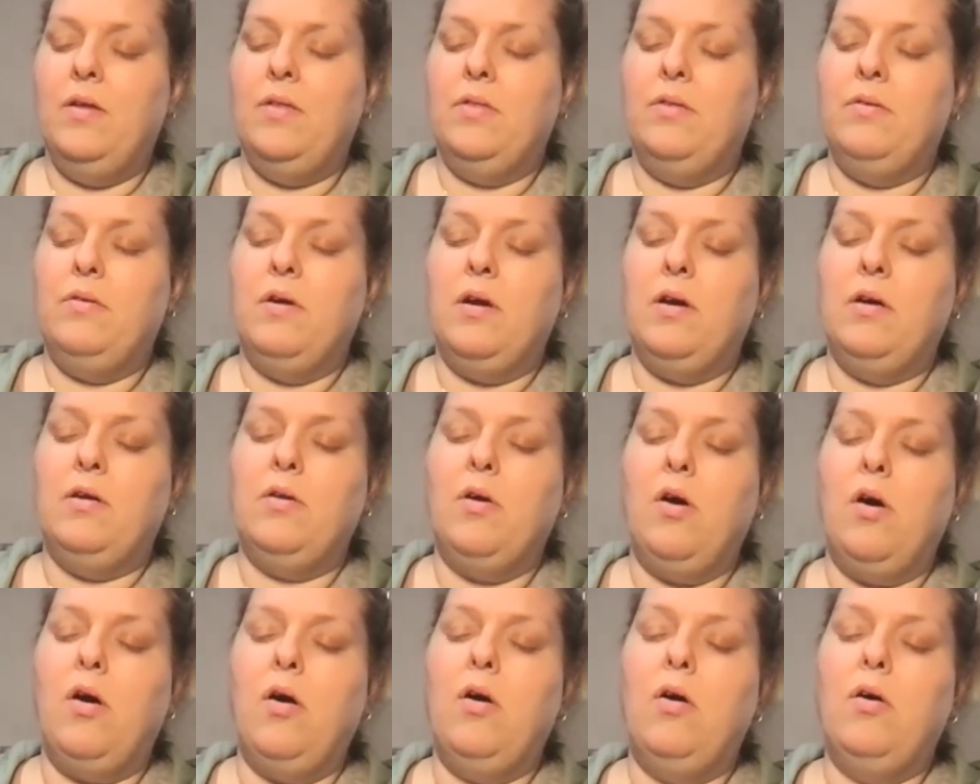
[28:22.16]
throughout
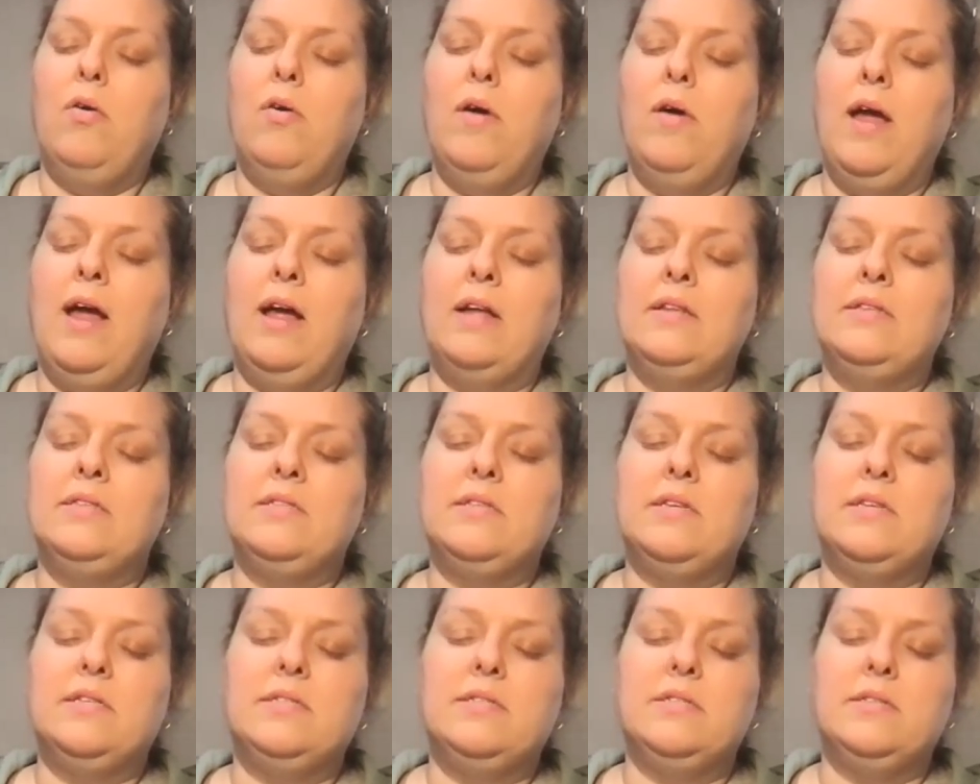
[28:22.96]
all
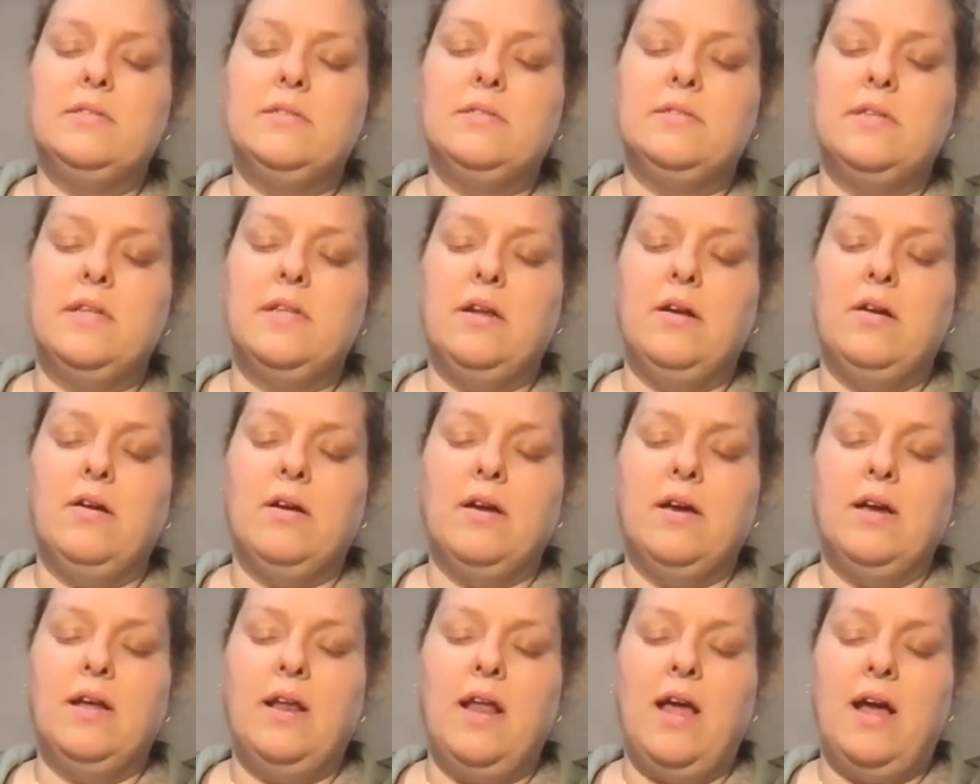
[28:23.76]
ancestors that are
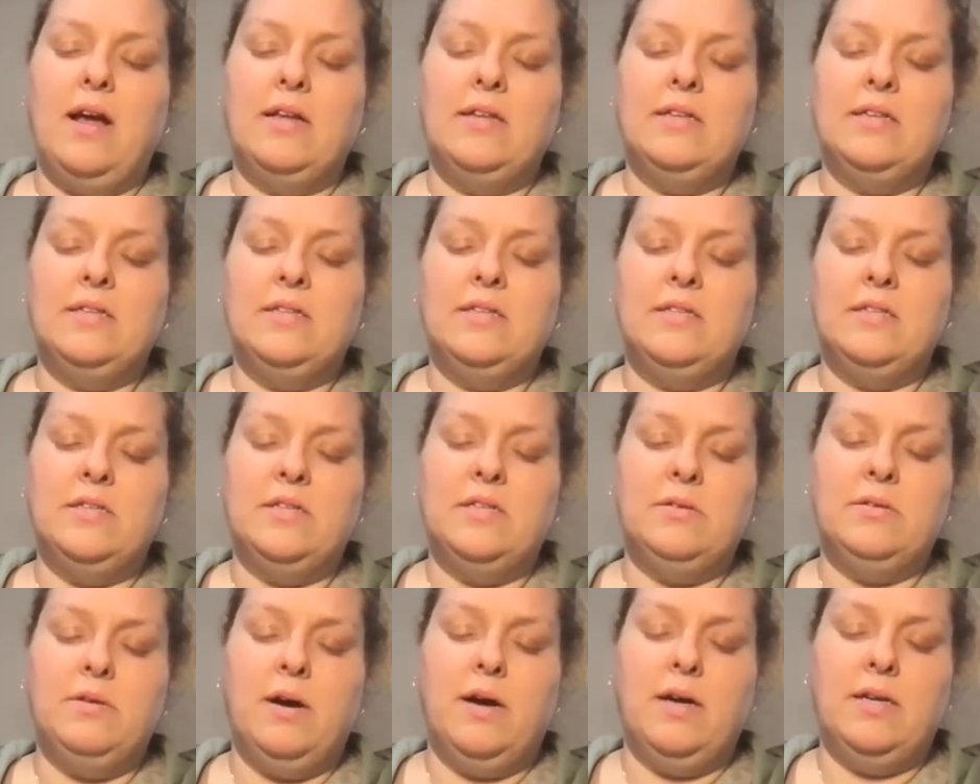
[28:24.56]
connected
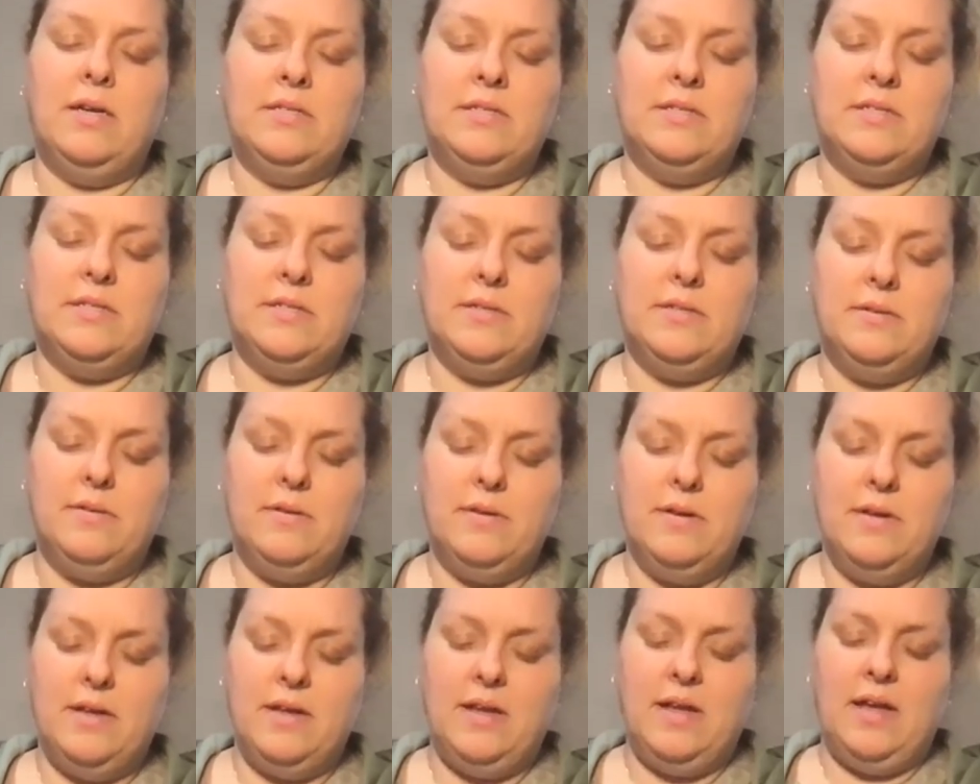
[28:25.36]
to us
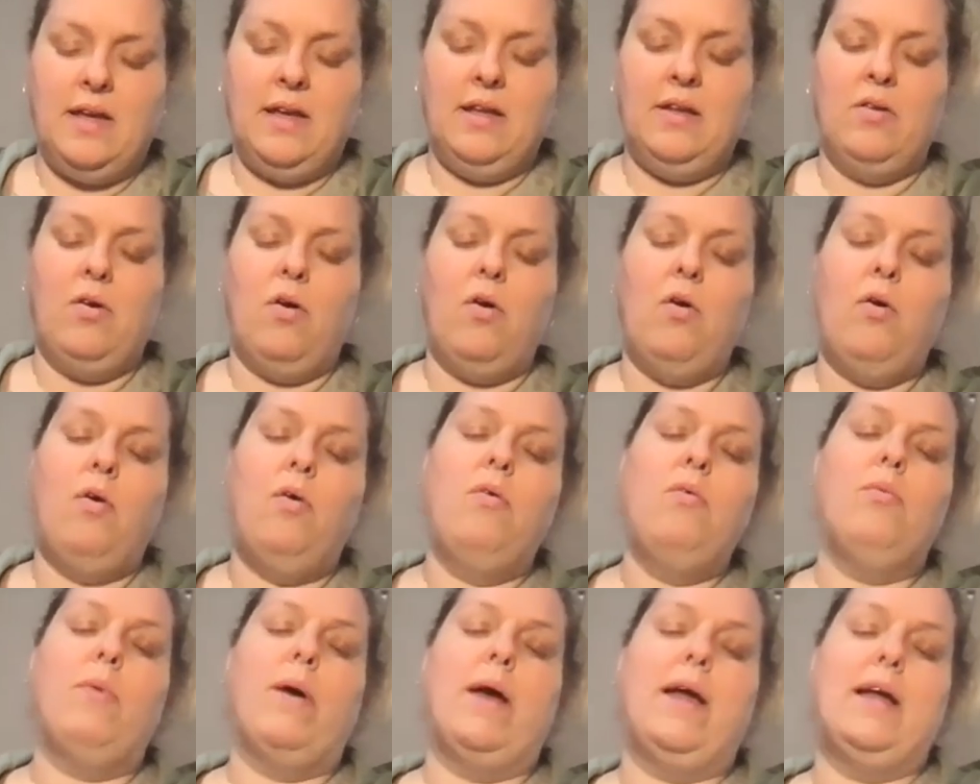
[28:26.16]
in
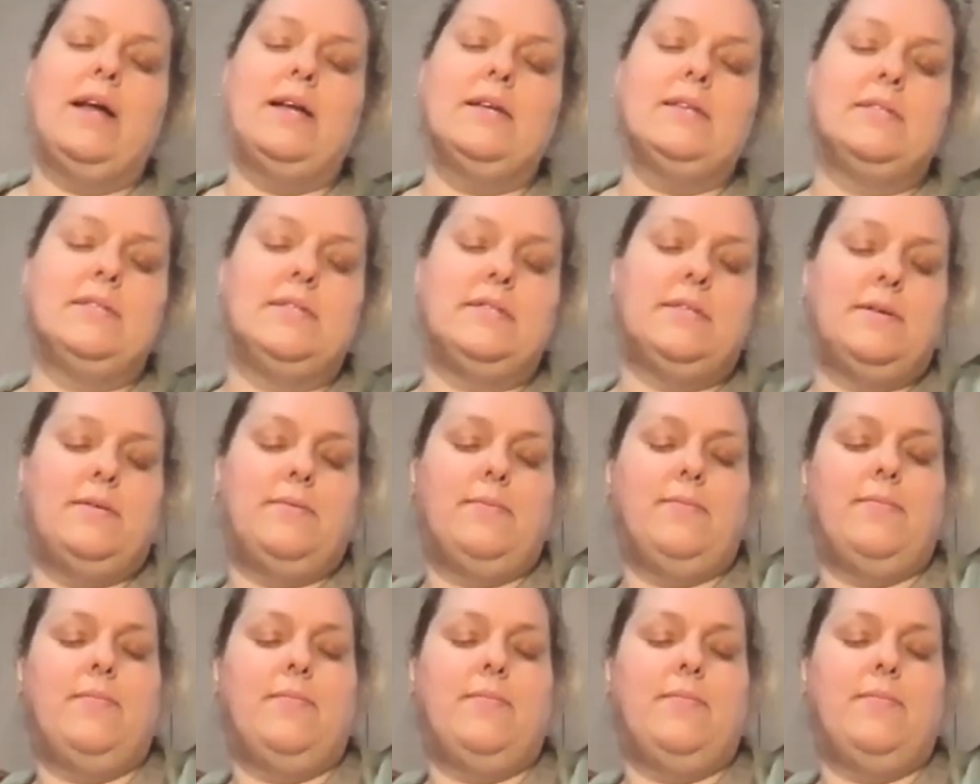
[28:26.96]
all ways.